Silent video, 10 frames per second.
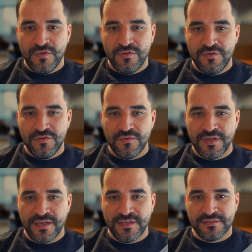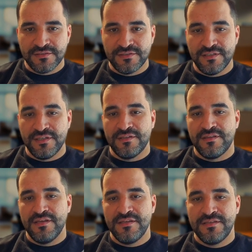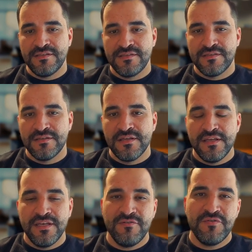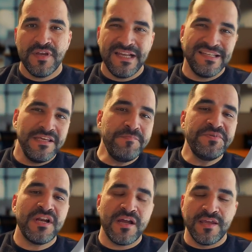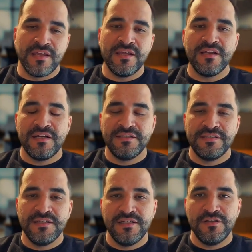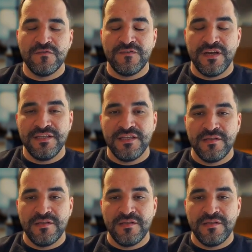Or you can click this. Now you can keep trying until you find